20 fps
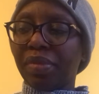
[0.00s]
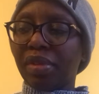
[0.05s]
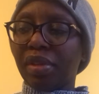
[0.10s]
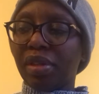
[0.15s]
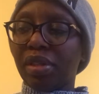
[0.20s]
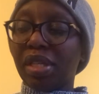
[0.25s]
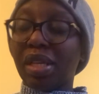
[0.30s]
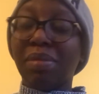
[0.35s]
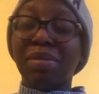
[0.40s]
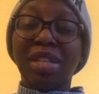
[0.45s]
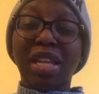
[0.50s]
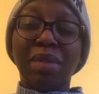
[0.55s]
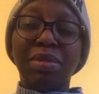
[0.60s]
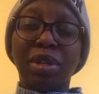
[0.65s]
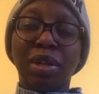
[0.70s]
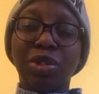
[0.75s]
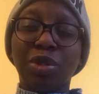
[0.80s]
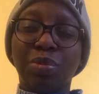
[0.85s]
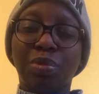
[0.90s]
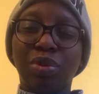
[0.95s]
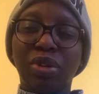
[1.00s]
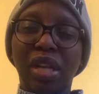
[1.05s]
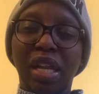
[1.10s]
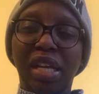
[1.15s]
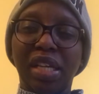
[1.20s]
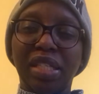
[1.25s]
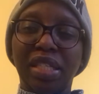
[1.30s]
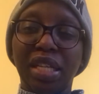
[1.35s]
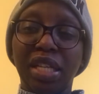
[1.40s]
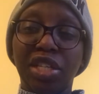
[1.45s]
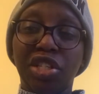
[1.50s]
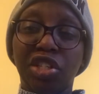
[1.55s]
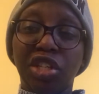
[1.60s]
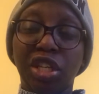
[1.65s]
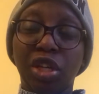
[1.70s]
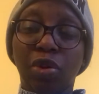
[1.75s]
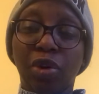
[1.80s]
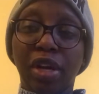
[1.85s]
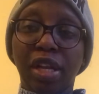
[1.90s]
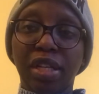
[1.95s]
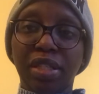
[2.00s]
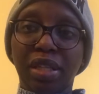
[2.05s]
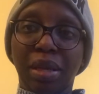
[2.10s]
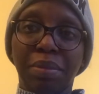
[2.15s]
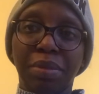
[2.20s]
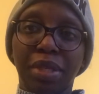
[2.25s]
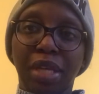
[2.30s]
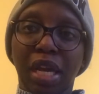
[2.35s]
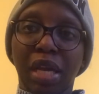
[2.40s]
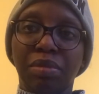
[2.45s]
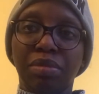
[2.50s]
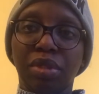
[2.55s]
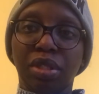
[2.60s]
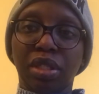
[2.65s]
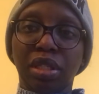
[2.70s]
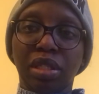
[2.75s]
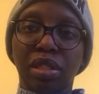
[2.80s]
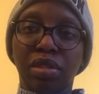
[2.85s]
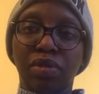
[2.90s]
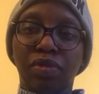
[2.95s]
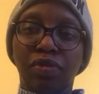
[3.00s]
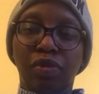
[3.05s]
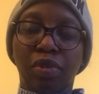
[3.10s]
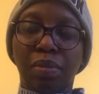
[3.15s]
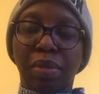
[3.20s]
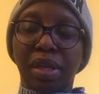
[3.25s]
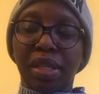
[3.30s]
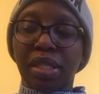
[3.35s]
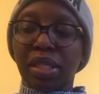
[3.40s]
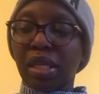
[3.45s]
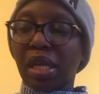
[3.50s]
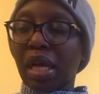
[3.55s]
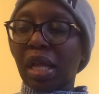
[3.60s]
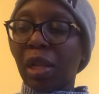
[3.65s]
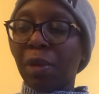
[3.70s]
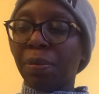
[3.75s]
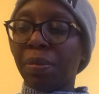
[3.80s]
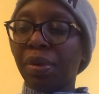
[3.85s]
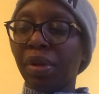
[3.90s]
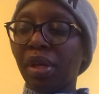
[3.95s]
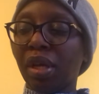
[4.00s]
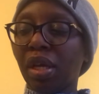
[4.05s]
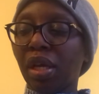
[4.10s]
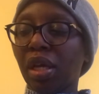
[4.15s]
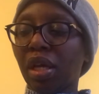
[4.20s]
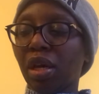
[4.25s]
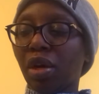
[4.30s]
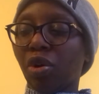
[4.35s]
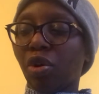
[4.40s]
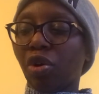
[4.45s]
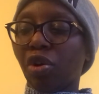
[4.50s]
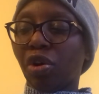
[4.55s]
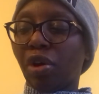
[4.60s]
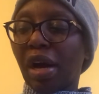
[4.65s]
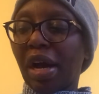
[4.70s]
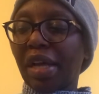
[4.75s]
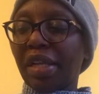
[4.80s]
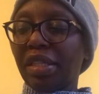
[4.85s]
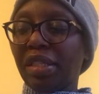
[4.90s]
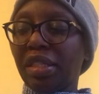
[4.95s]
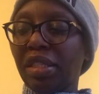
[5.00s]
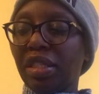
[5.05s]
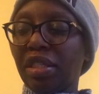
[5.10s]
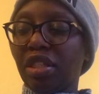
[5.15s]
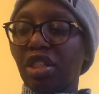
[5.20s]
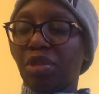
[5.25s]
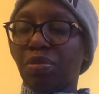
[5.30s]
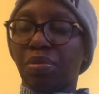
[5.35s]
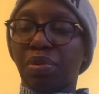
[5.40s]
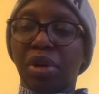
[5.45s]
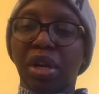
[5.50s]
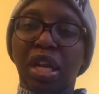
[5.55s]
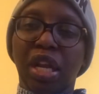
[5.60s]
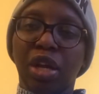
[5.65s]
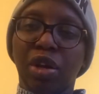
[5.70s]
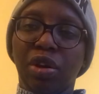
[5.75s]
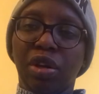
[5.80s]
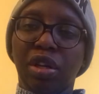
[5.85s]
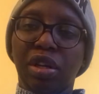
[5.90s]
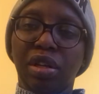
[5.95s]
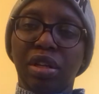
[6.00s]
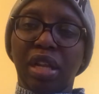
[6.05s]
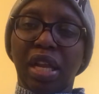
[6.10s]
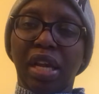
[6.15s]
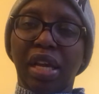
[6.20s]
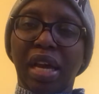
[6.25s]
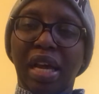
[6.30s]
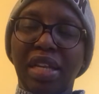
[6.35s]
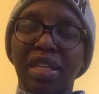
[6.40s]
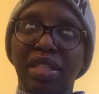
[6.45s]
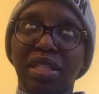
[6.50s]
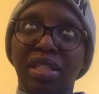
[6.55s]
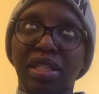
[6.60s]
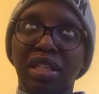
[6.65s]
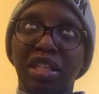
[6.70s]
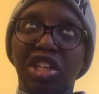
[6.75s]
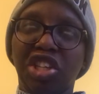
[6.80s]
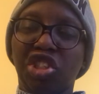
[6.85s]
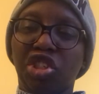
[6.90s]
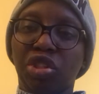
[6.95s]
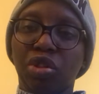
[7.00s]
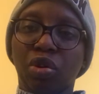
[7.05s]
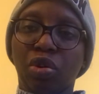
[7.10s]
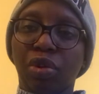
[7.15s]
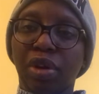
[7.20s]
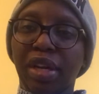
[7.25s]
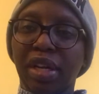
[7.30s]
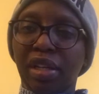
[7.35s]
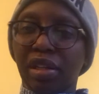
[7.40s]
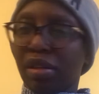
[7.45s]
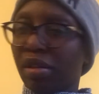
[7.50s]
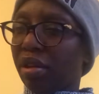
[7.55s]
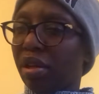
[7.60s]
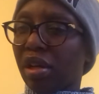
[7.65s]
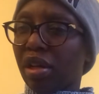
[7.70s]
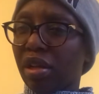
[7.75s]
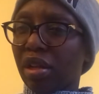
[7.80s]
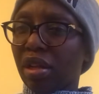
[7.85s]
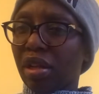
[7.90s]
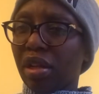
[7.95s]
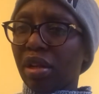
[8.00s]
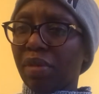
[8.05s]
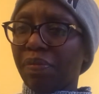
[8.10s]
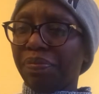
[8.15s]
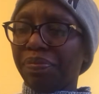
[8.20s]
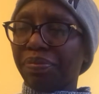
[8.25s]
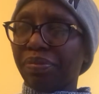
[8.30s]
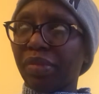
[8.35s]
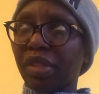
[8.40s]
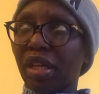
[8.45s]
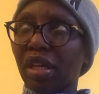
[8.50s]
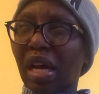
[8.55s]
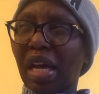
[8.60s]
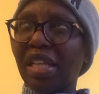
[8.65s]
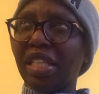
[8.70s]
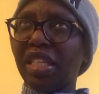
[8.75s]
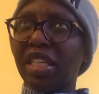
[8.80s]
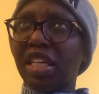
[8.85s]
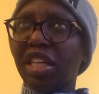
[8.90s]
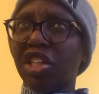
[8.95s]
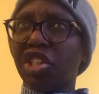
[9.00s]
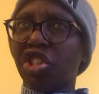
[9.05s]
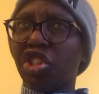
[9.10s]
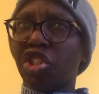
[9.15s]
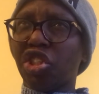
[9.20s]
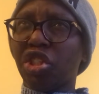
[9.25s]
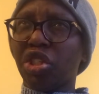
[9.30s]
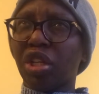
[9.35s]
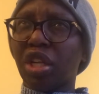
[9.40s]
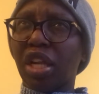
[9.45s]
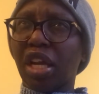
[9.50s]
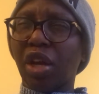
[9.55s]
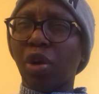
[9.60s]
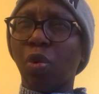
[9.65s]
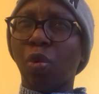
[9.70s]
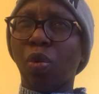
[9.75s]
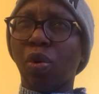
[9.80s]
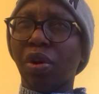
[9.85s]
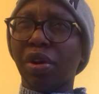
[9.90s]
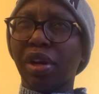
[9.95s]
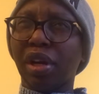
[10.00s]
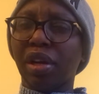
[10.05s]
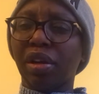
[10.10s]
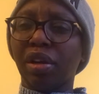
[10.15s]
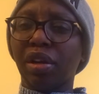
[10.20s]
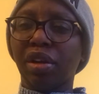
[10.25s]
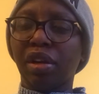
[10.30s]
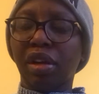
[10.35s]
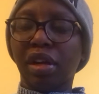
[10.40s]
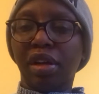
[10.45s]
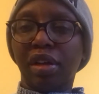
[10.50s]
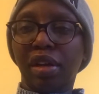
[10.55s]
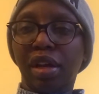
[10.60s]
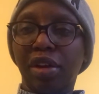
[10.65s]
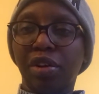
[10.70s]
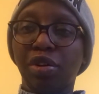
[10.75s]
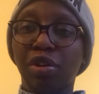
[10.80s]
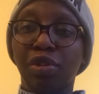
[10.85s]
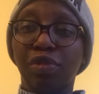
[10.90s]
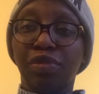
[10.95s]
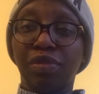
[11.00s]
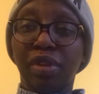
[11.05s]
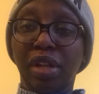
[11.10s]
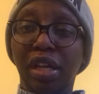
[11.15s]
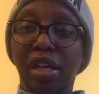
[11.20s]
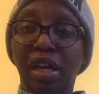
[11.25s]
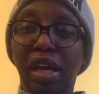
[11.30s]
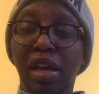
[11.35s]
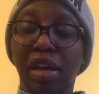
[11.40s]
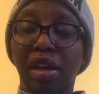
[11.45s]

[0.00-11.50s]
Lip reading: sometimes I also put like tea tree oil sometimes just for my scalp, or anti spray, like anti itch oil, anti itch like water. I don't know if like